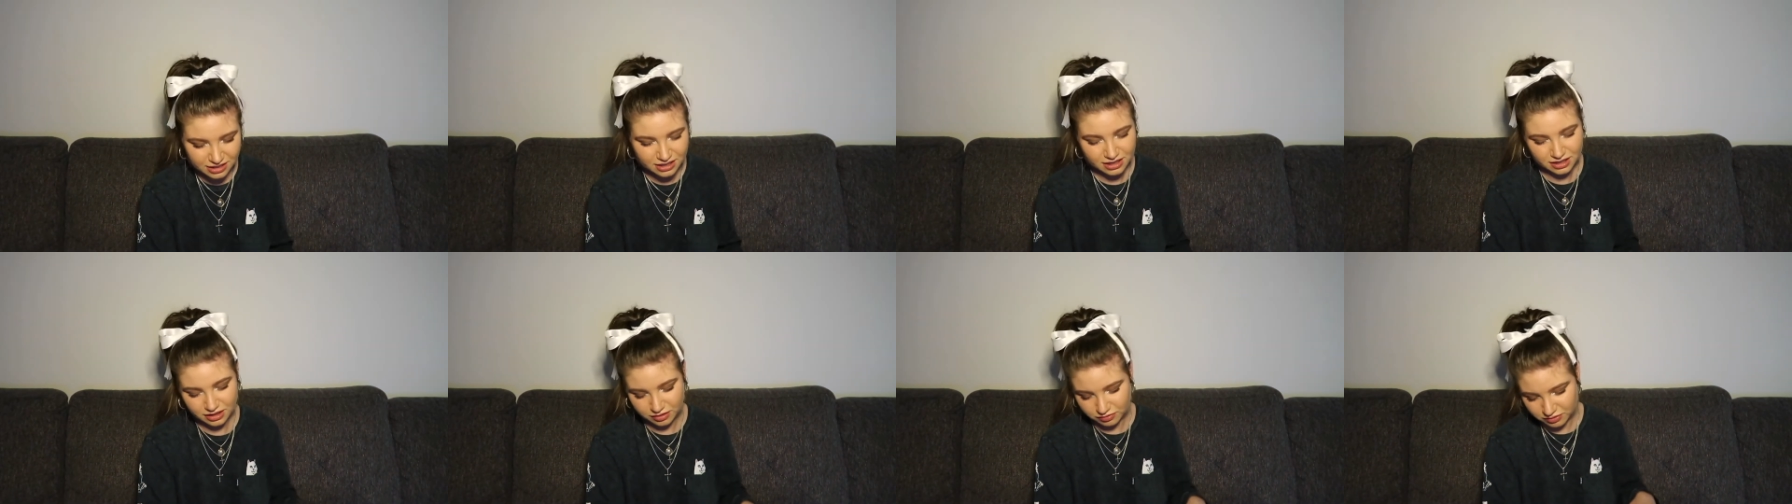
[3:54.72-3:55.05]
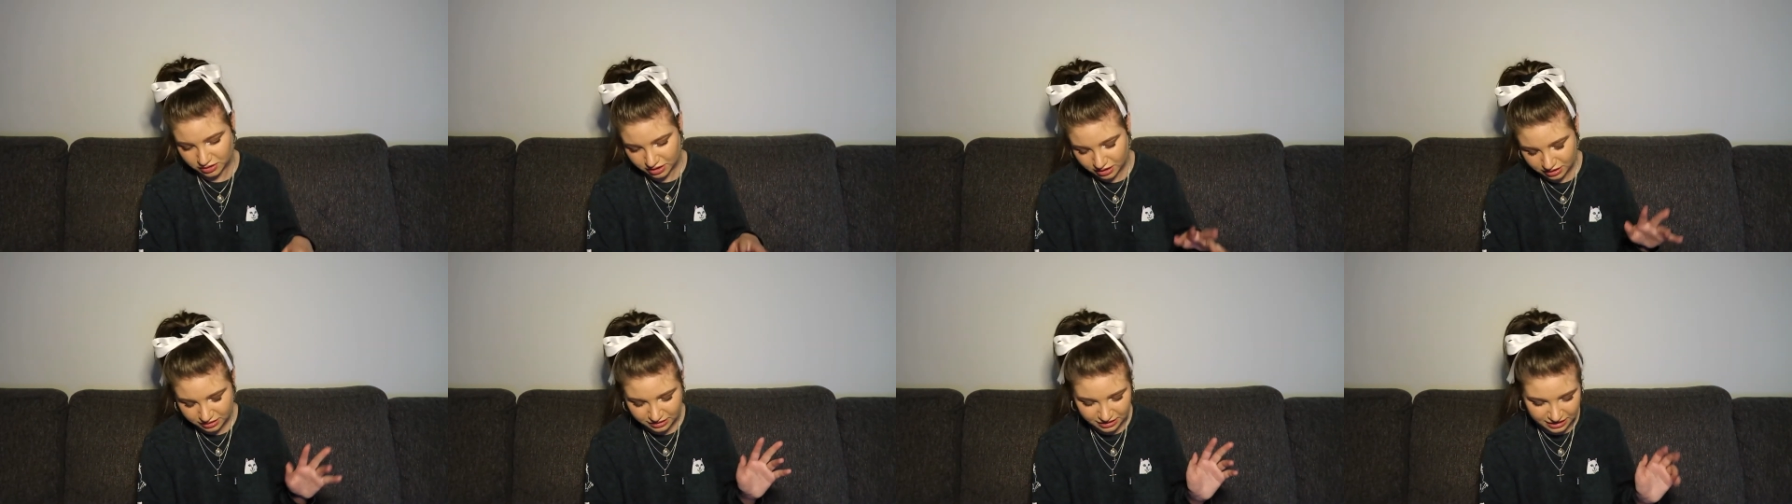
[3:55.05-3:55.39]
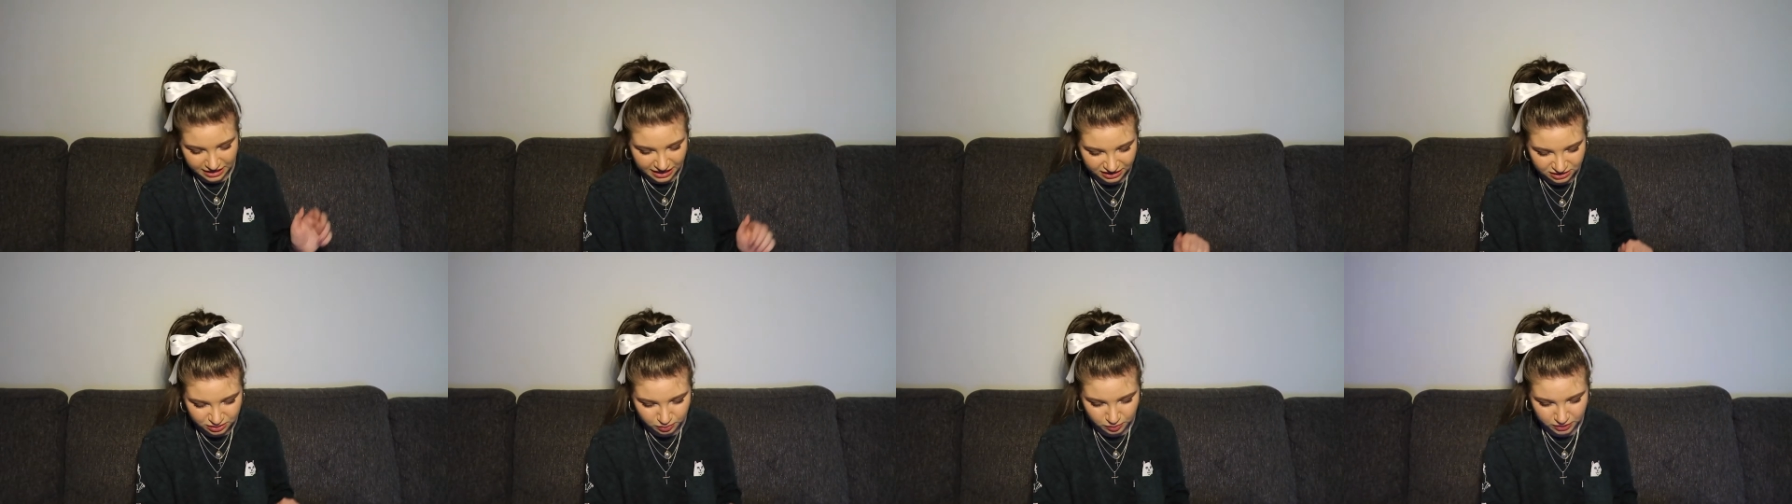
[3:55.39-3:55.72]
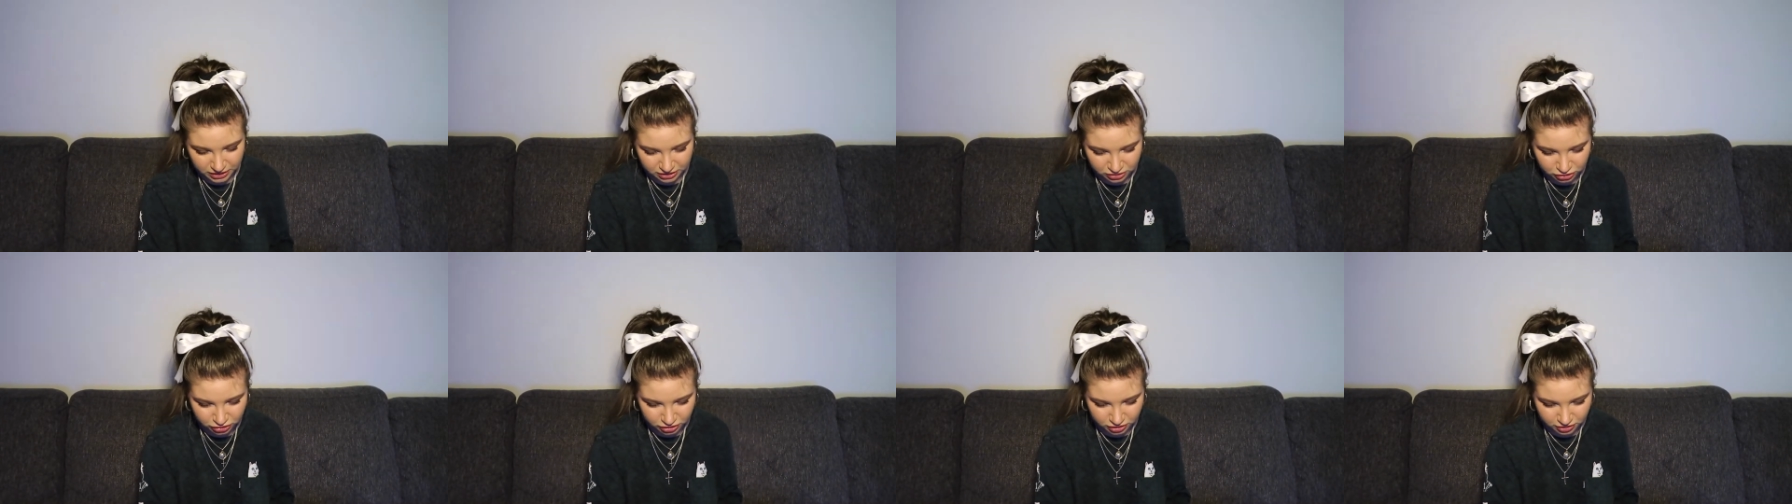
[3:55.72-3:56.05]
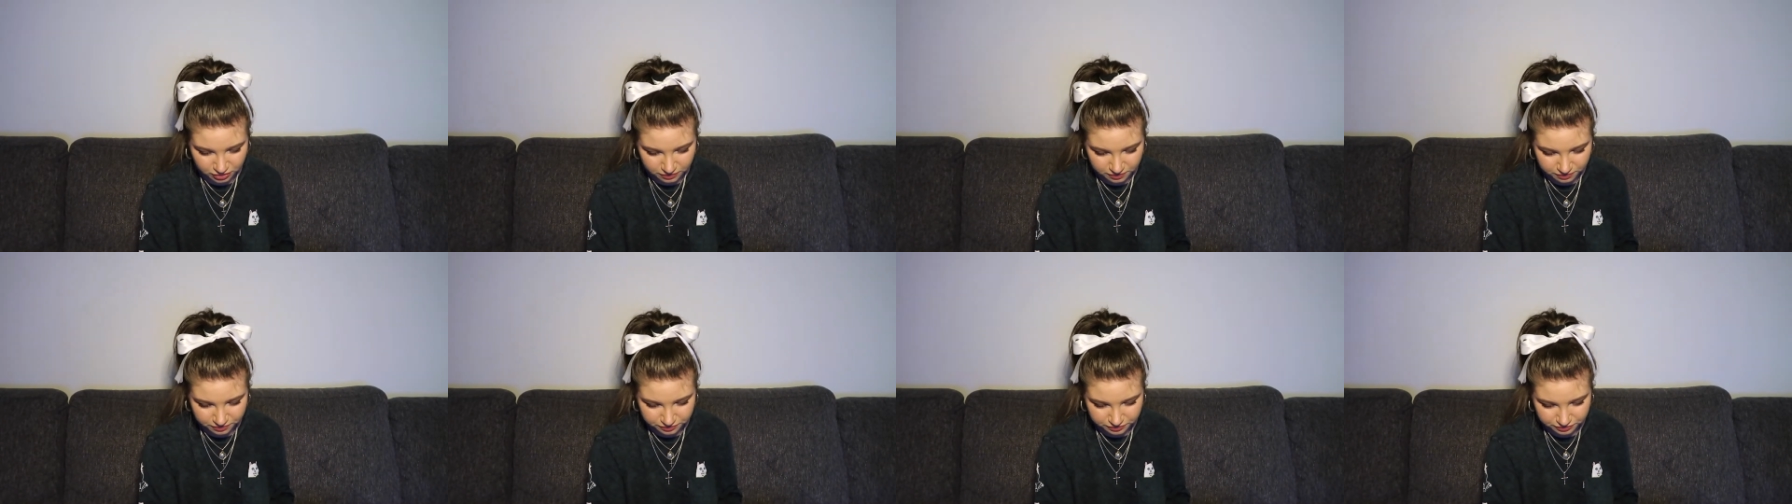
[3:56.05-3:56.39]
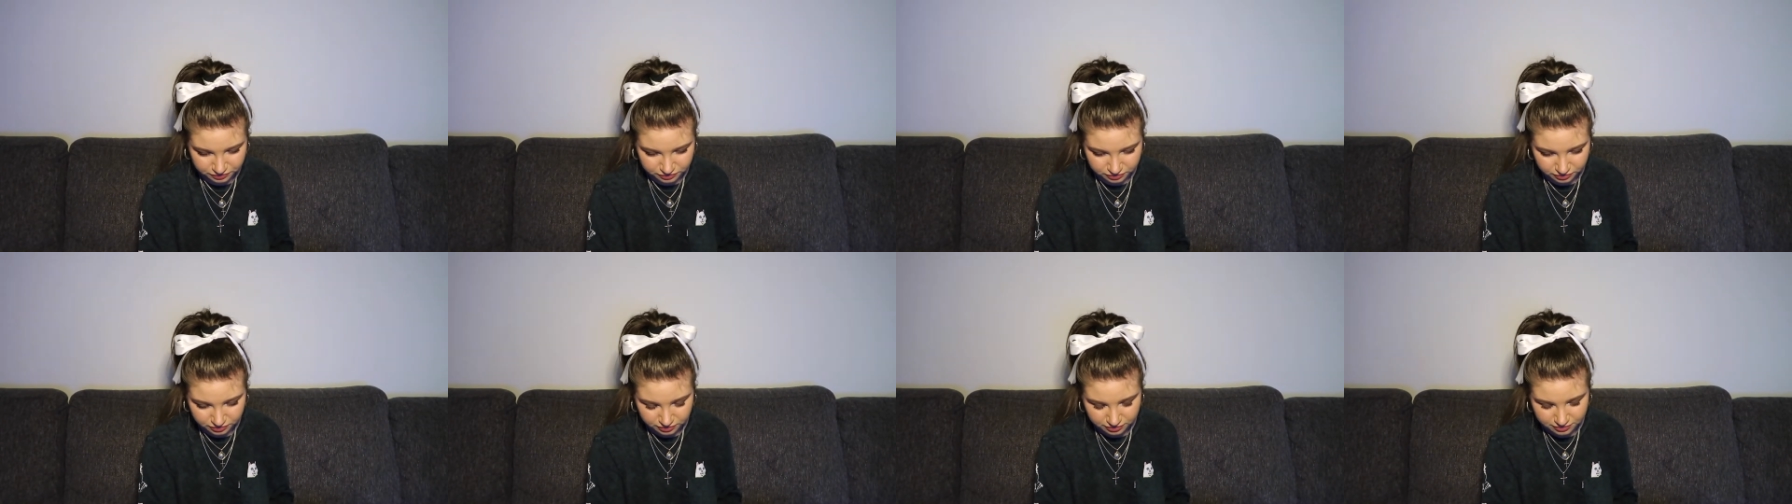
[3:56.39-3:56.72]
Then we got the next picture.
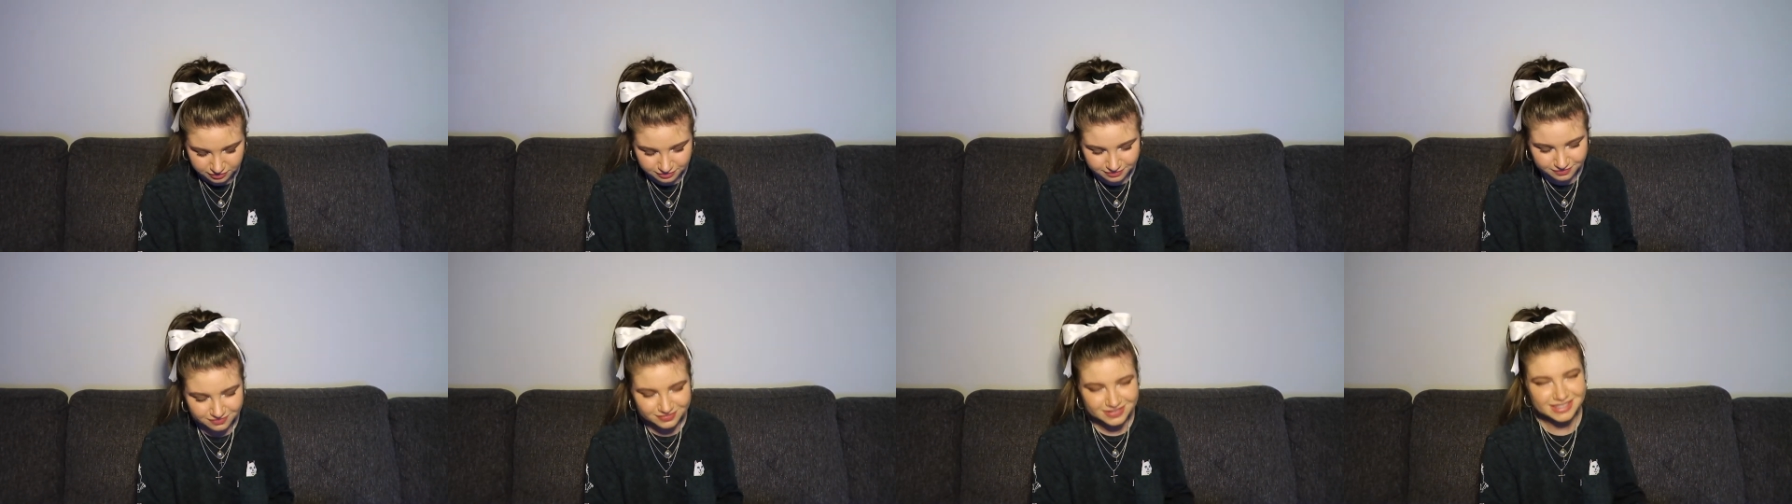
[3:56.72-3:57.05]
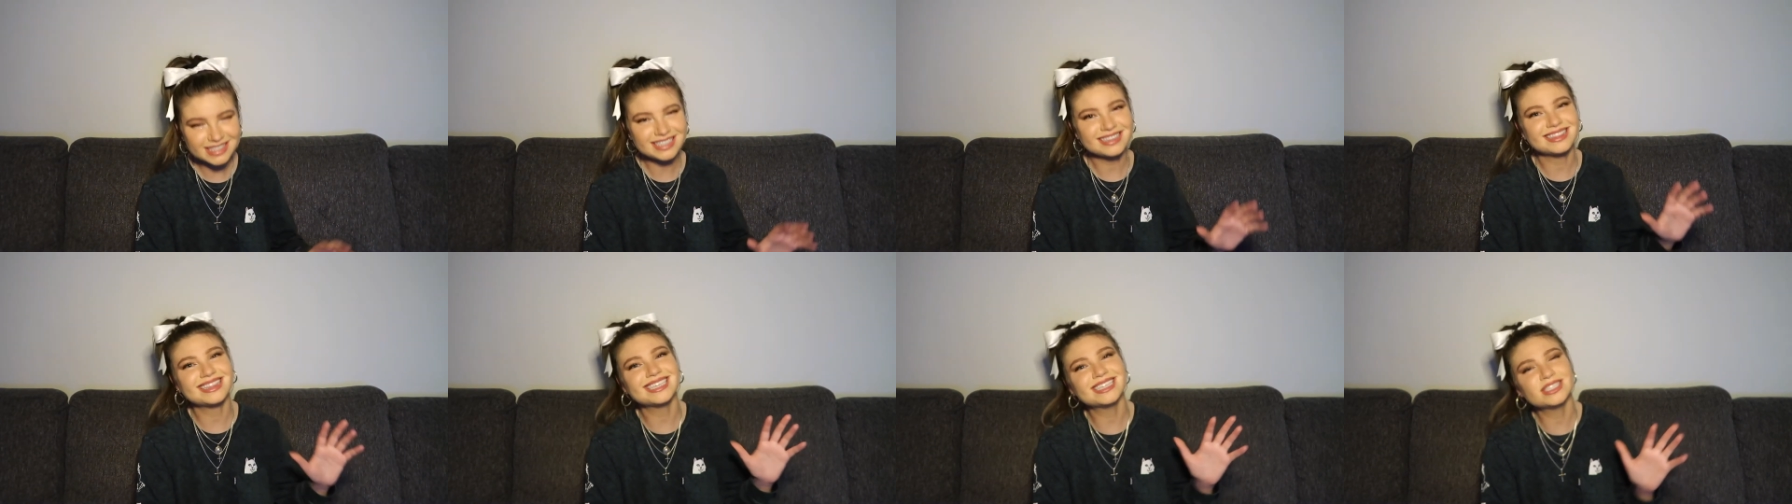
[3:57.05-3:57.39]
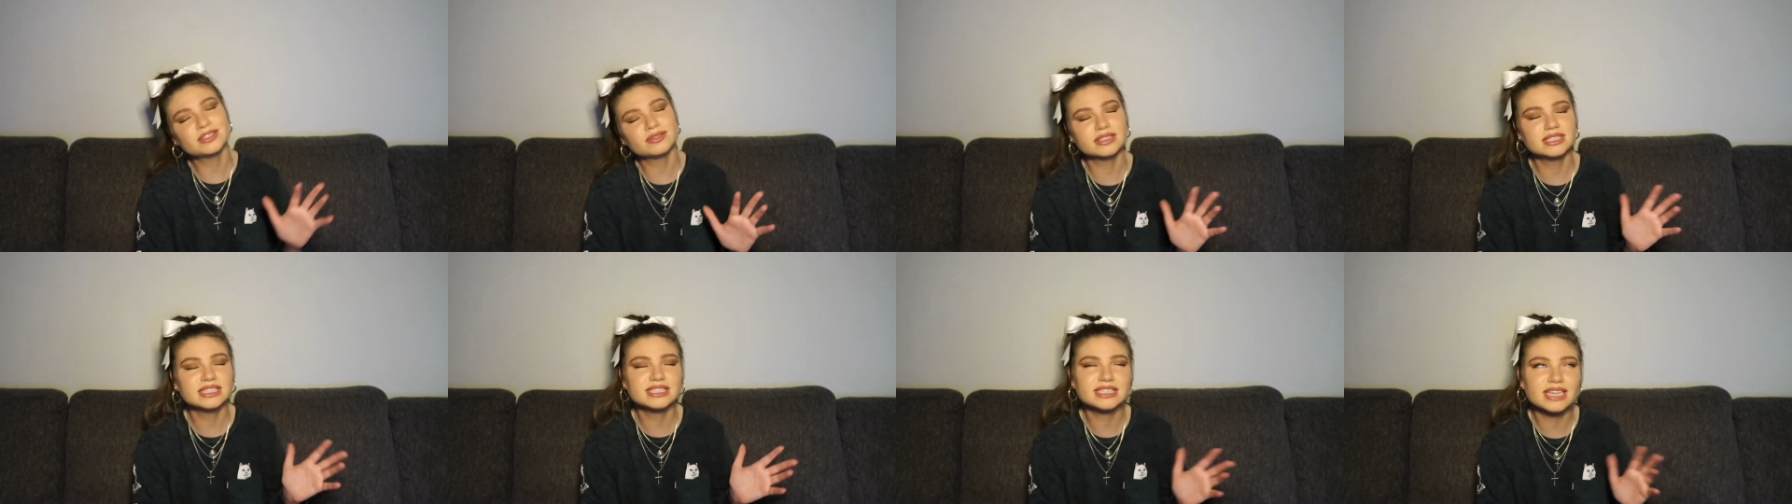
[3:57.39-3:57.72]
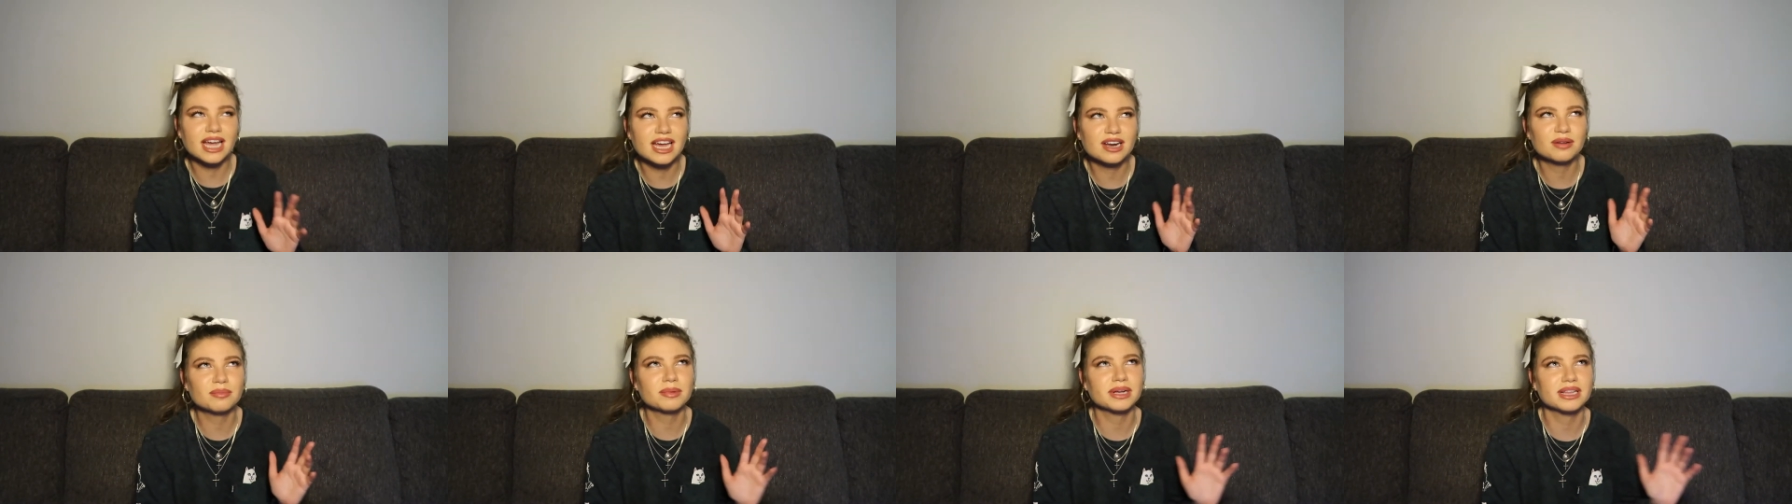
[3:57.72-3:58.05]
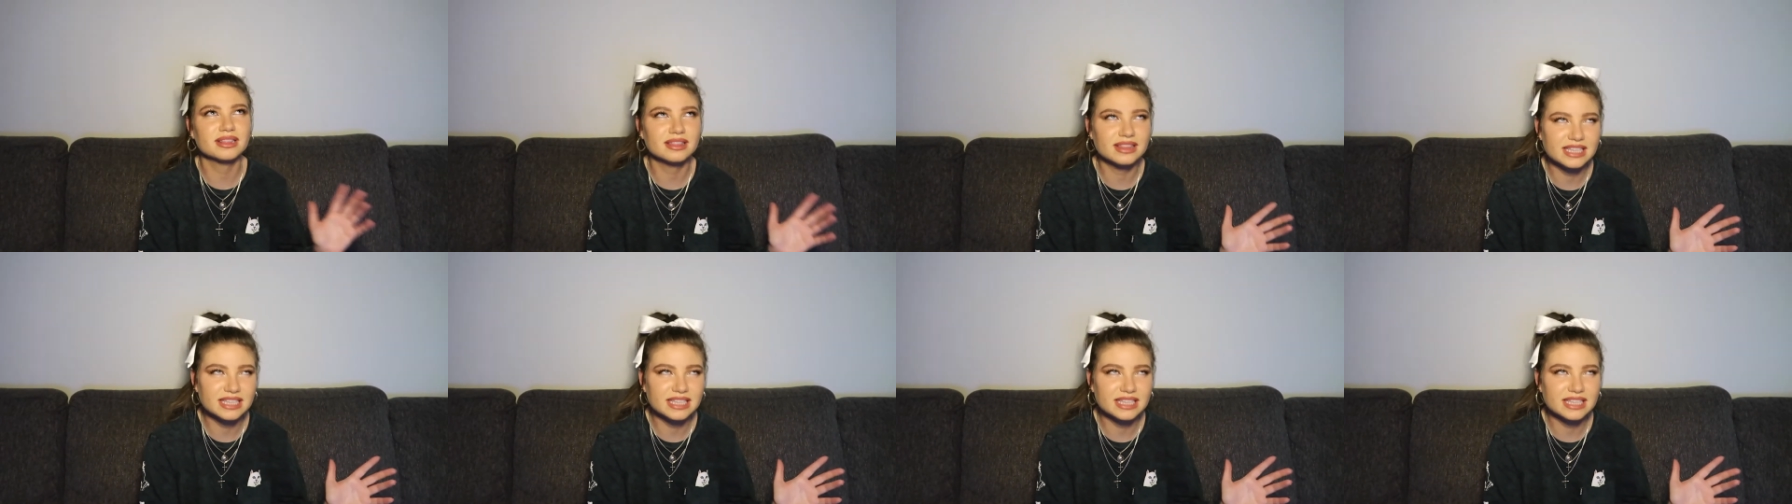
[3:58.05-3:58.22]
This one is kind of my